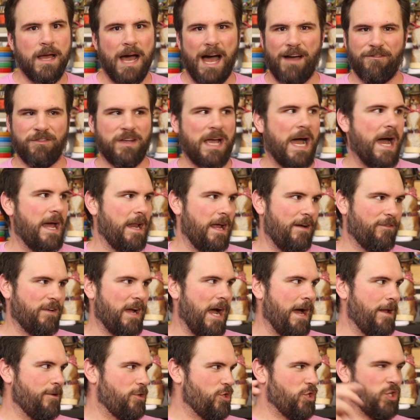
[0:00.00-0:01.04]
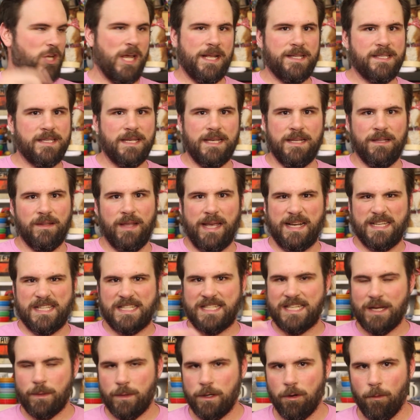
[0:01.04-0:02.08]
I've got I've got chits in like
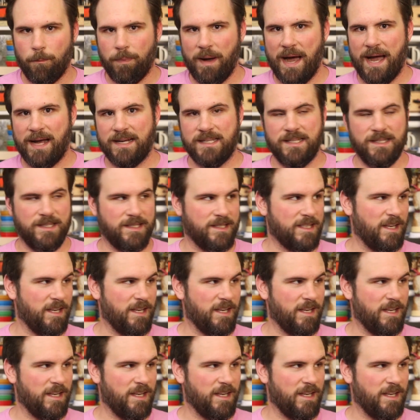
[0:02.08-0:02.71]
cereal boxes